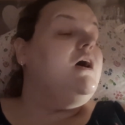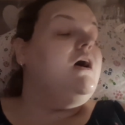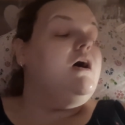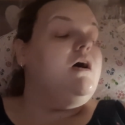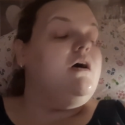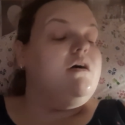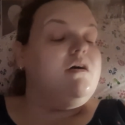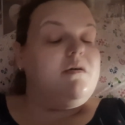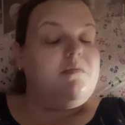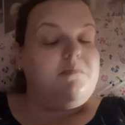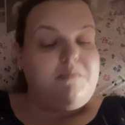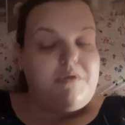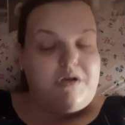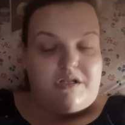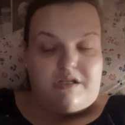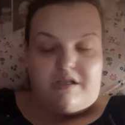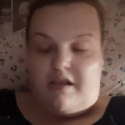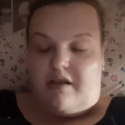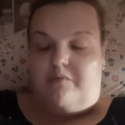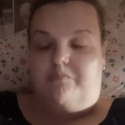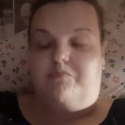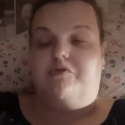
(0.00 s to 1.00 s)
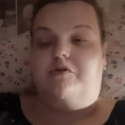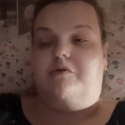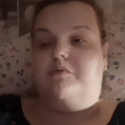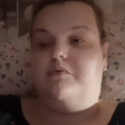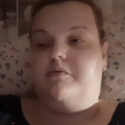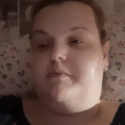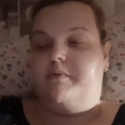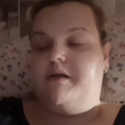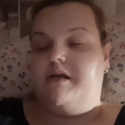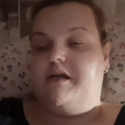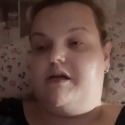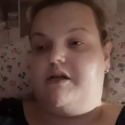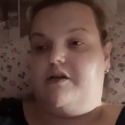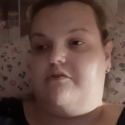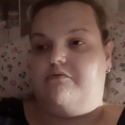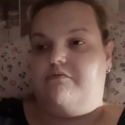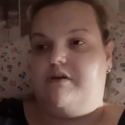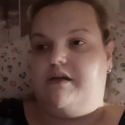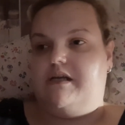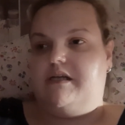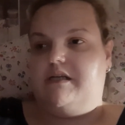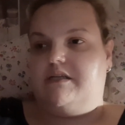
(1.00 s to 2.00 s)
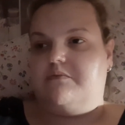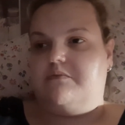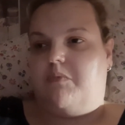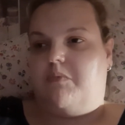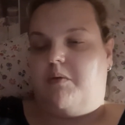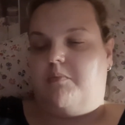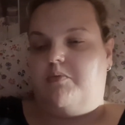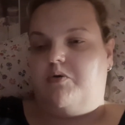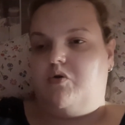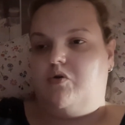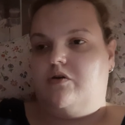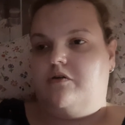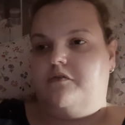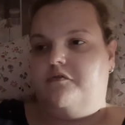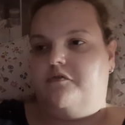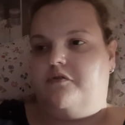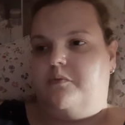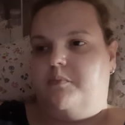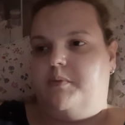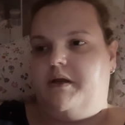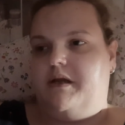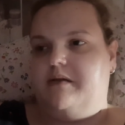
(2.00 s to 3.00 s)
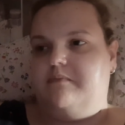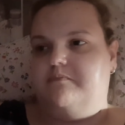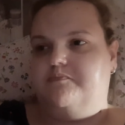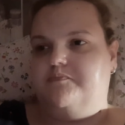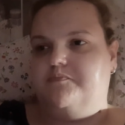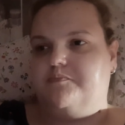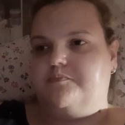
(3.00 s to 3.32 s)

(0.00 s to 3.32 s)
and then I'm probably going to read my book for a bit